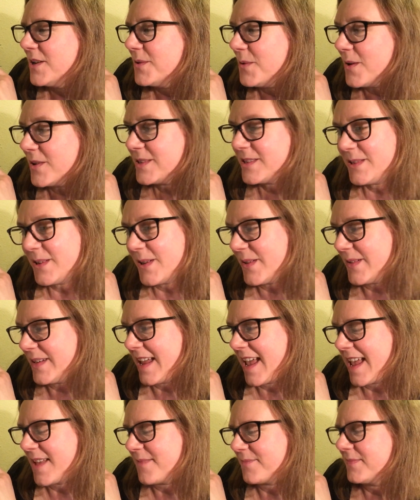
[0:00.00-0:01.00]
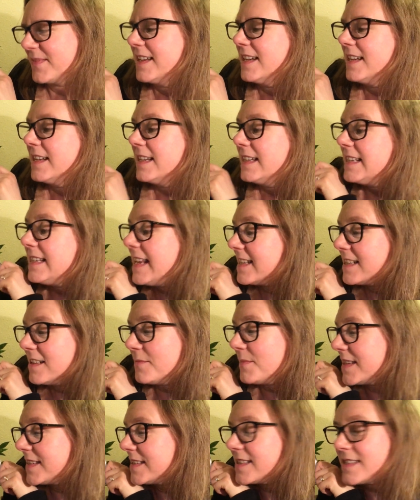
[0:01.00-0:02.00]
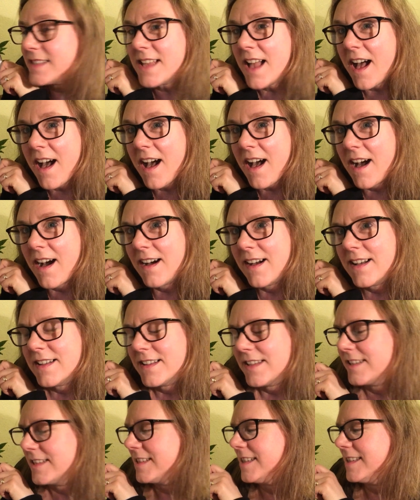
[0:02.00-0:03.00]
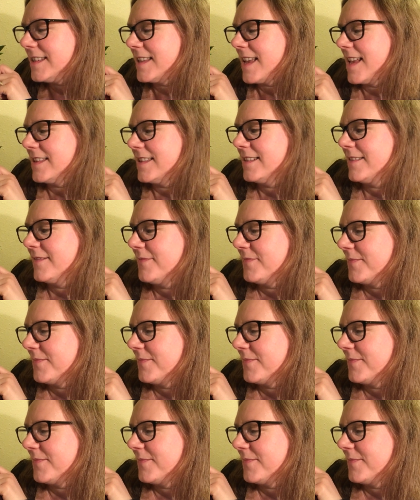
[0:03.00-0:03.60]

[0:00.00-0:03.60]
"What's your name?" "Little Miss Star," she said.